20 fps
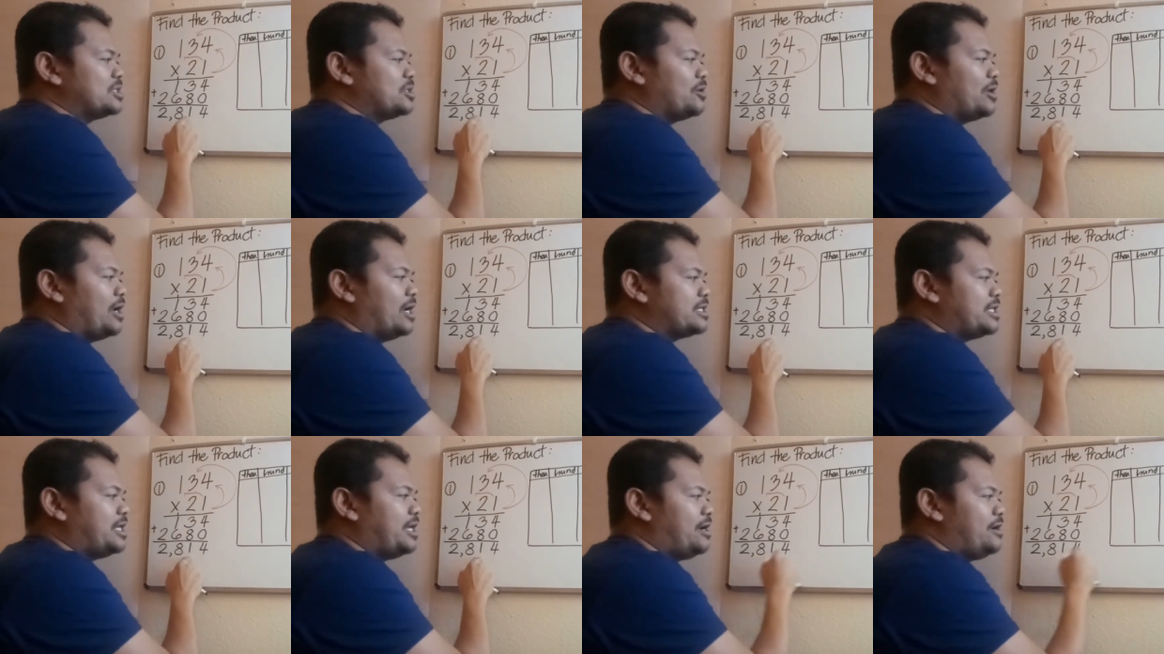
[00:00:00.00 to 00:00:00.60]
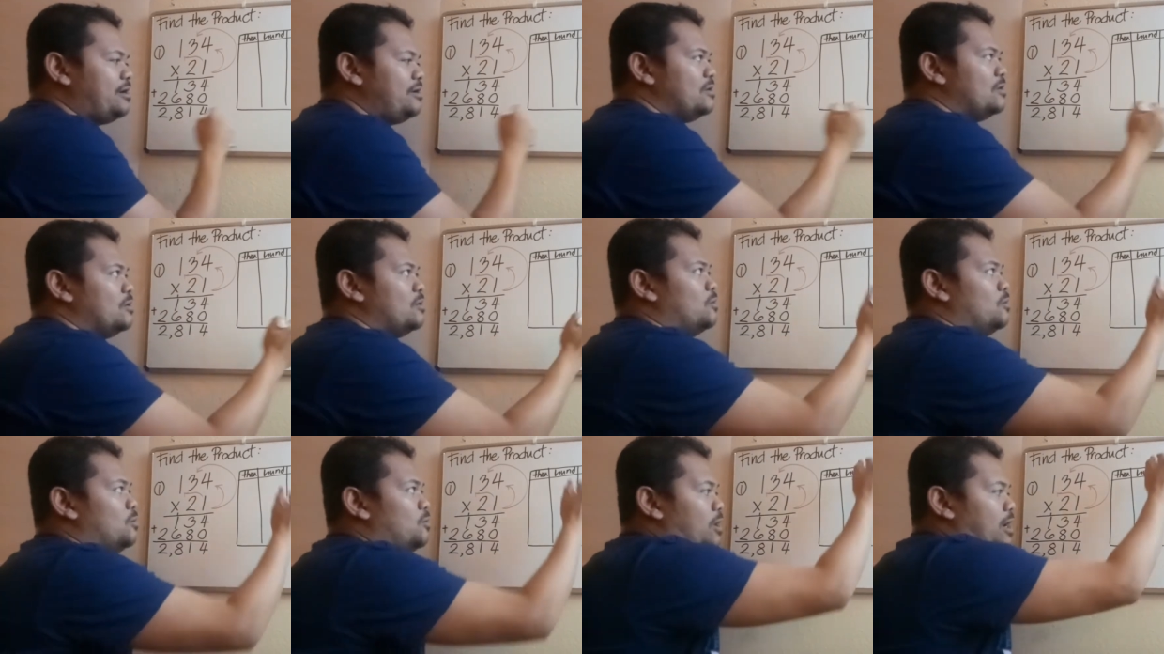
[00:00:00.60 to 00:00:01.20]
So we got here
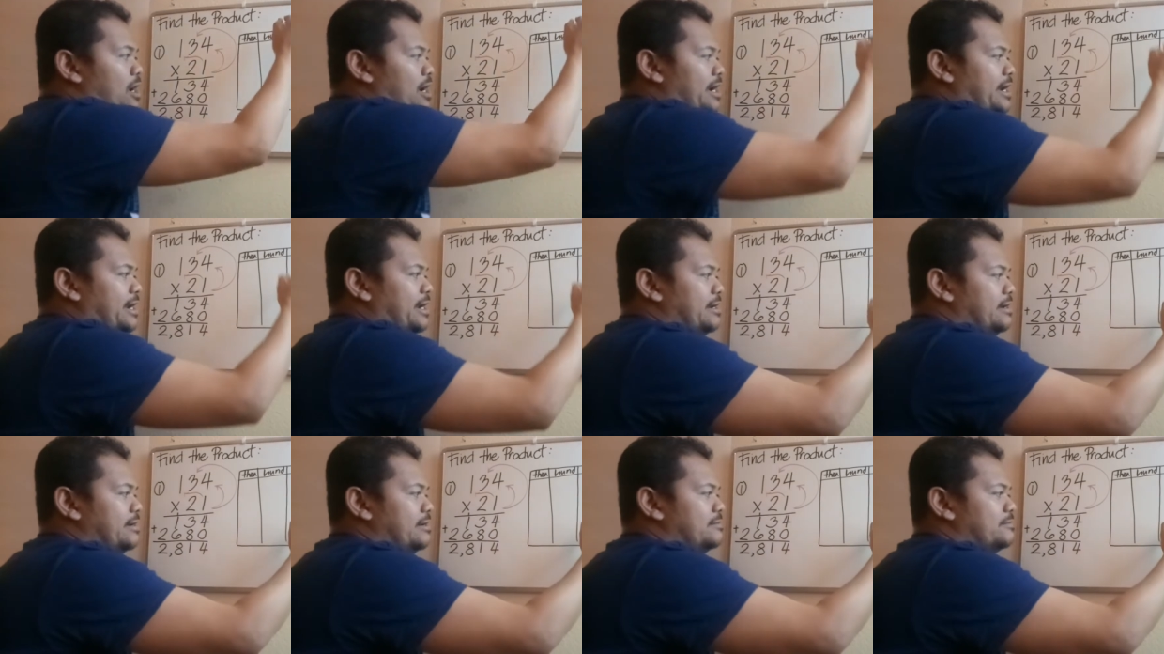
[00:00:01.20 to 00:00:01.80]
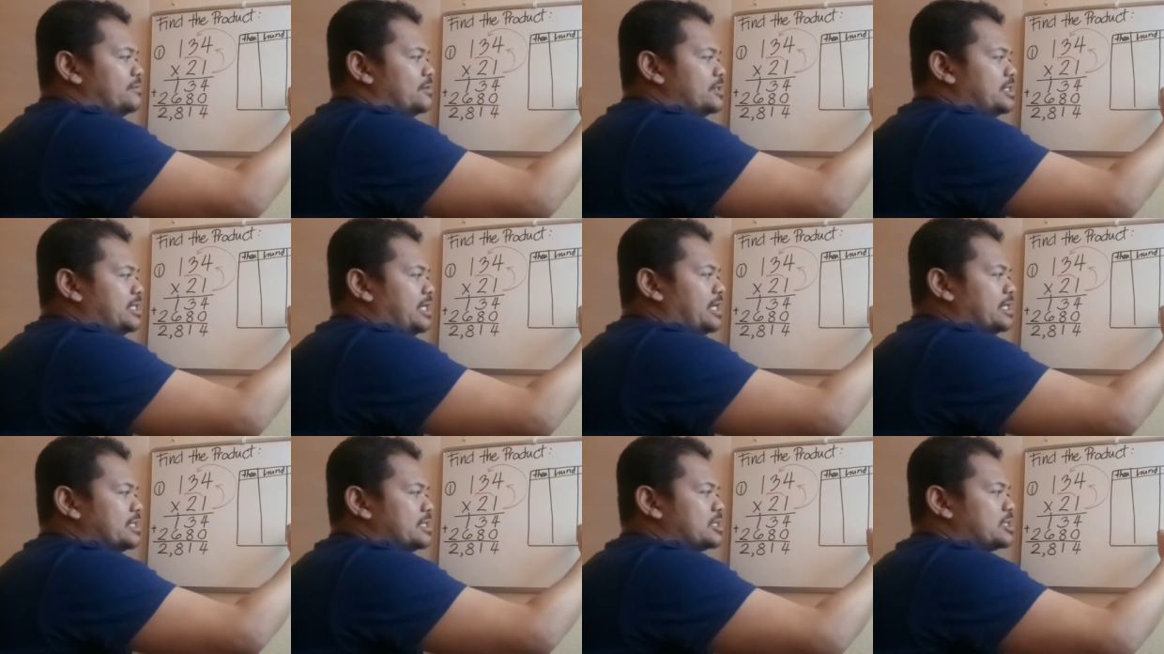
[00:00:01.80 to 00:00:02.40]
1 for
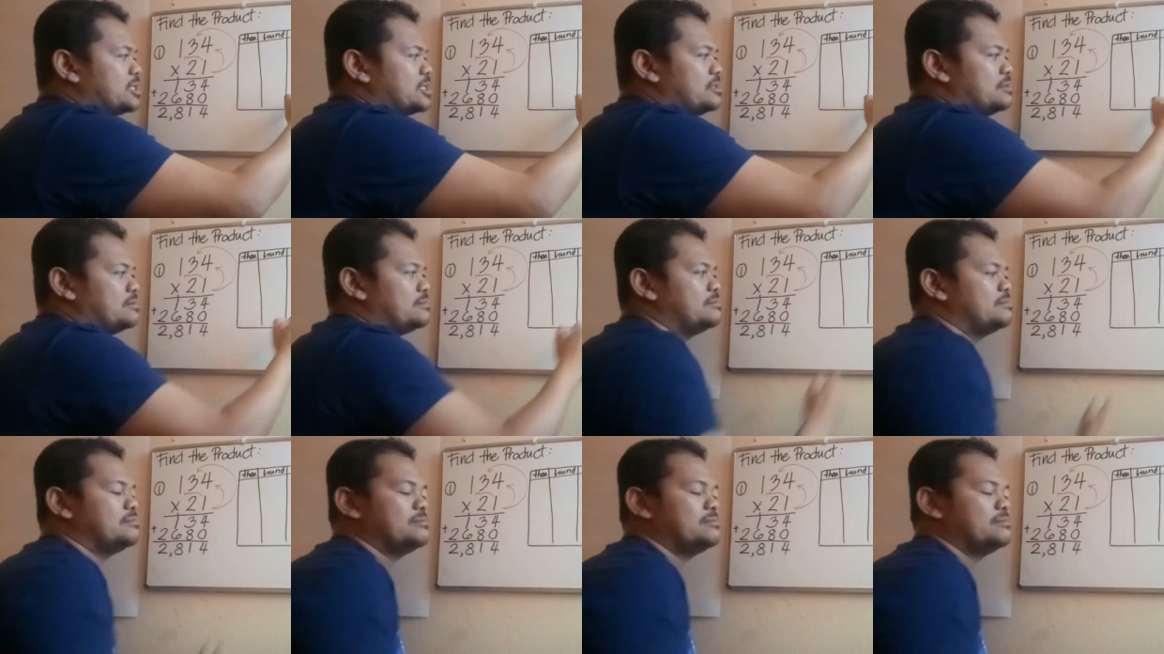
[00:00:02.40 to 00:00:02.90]
tens.